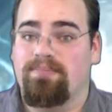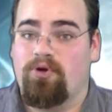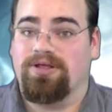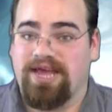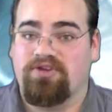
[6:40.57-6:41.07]
and
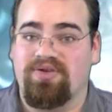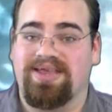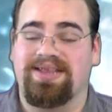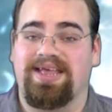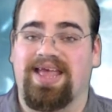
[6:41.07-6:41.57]
more
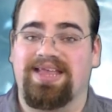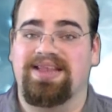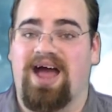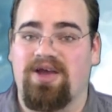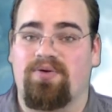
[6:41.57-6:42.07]
electricity is
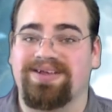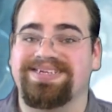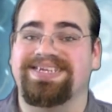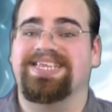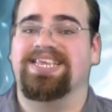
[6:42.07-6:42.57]
not going
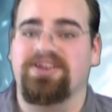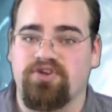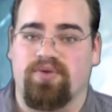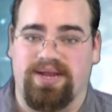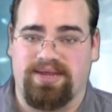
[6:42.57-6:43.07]
to
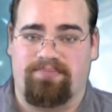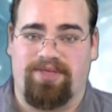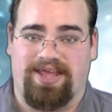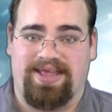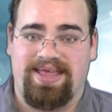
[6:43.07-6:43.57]
disintegrate
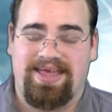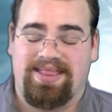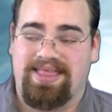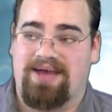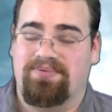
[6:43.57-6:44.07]
something.
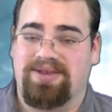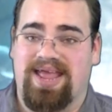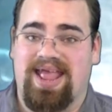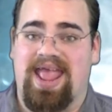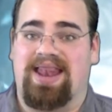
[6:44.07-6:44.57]
That will
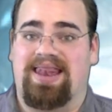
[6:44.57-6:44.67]
take a